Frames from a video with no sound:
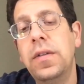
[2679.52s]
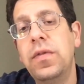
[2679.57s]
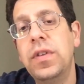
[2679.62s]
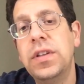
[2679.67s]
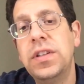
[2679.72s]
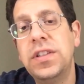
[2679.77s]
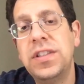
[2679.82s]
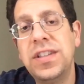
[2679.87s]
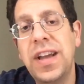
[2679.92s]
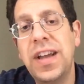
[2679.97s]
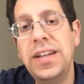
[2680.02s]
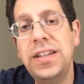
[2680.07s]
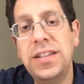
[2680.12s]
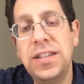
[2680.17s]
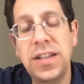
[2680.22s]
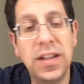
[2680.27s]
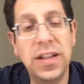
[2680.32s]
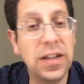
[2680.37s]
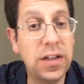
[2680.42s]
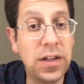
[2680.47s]
sites
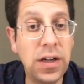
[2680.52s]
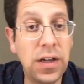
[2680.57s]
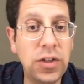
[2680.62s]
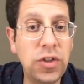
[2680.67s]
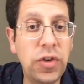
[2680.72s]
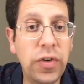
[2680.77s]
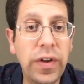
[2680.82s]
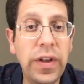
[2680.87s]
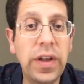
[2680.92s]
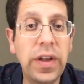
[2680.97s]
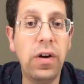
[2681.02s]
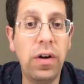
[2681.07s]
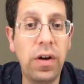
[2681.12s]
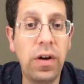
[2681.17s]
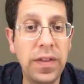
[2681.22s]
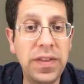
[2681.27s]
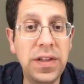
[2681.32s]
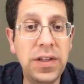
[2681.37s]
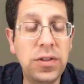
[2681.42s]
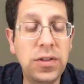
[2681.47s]
in the country on
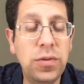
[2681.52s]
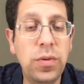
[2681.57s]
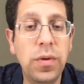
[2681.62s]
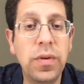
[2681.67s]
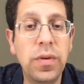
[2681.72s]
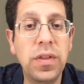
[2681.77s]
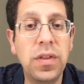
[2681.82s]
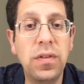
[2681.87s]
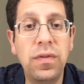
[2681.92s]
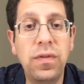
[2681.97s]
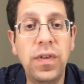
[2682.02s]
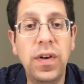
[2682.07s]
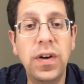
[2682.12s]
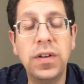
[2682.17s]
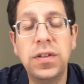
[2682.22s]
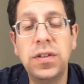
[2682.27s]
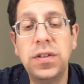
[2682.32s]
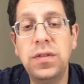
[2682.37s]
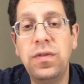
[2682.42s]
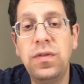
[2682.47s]
this. We were in the
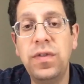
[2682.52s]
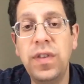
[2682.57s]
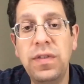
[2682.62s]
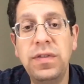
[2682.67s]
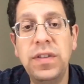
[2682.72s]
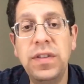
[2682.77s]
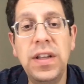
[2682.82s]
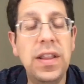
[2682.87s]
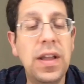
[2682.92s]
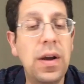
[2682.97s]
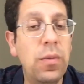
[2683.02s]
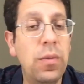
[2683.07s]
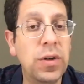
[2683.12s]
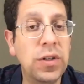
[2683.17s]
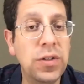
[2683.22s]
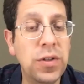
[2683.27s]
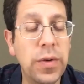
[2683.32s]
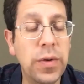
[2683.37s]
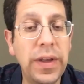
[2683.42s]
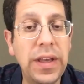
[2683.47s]
first 50 that were
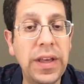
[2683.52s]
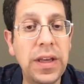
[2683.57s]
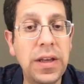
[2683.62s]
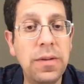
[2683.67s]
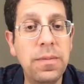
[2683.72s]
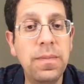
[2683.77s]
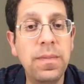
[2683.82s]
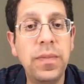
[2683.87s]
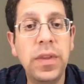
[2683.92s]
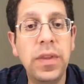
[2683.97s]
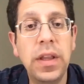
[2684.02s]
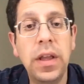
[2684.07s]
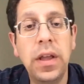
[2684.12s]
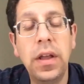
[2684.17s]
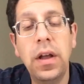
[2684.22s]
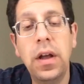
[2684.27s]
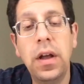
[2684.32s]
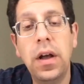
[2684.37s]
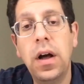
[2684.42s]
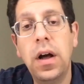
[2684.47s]
doing it.
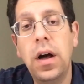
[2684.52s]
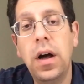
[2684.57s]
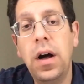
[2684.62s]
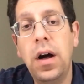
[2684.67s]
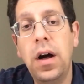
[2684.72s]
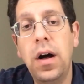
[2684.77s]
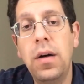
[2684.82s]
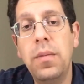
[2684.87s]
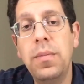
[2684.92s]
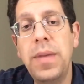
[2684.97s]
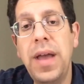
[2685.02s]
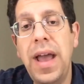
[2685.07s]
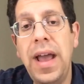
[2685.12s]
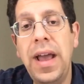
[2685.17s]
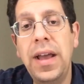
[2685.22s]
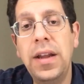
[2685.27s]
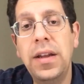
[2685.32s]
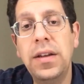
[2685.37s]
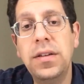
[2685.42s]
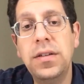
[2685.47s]

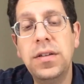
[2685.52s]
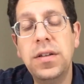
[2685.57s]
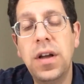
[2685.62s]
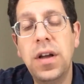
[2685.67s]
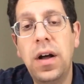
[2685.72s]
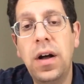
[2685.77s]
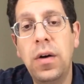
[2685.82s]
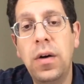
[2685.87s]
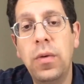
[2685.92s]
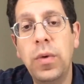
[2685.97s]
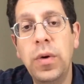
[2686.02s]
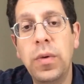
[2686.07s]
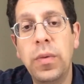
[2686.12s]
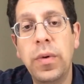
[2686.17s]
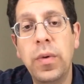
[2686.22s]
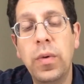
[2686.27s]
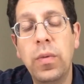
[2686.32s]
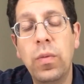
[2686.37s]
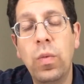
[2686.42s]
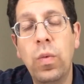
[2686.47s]
And we
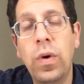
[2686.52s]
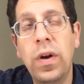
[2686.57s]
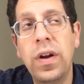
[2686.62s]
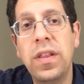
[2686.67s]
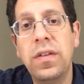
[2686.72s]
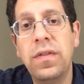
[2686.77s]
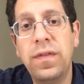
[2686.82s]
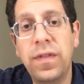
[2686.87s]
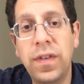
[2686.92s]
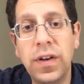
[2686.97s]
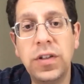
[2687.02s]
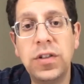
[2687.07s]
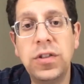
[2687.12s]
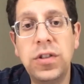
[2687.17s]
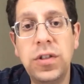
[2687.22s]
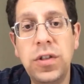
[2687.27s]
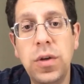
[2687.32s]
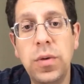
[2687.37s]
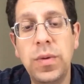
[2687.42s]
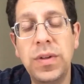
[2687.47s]
were one of the first
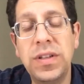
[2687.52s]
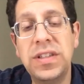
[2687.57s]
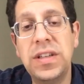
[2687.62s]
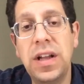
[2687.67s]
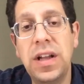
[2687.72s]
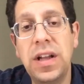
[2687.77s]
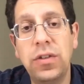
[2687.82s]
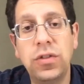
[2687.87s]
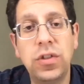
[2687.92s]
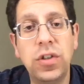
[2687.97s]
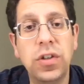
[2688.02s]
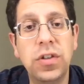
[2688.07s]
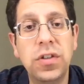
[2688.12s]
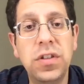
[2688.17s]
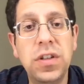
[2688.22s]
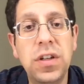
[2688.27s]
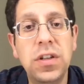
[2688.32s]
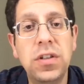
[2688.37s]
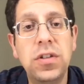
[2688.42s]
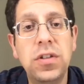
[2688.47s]
2 in South Jersey
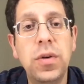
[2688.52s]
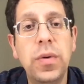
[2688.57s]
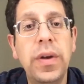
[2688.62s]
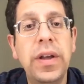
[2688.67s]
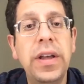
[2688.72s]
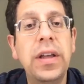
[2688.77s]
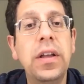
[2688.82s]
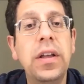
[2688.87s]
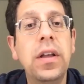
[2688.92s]
to do it.